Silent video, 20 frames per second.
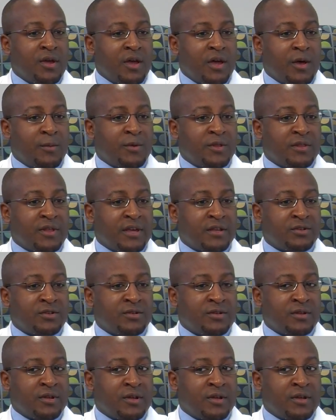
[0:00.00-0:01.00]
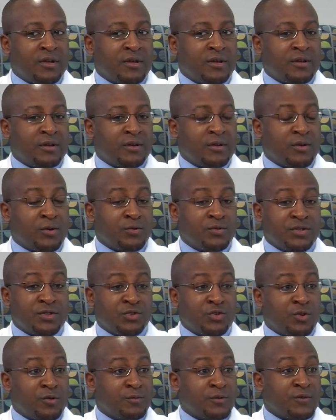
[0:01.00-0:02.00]
Um, and that uh, goes
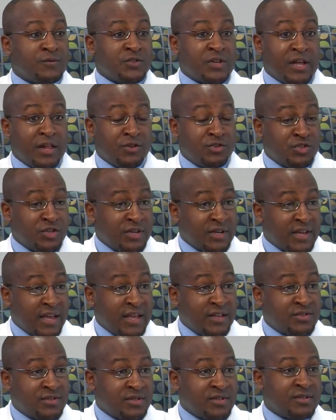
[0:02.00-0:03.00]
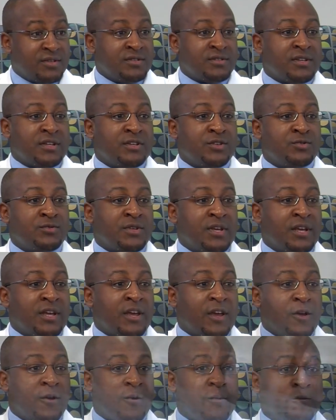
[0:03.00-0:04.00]
in terms of challenging cases that you take
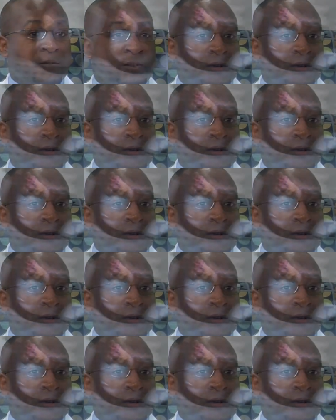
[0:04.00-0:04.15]
care of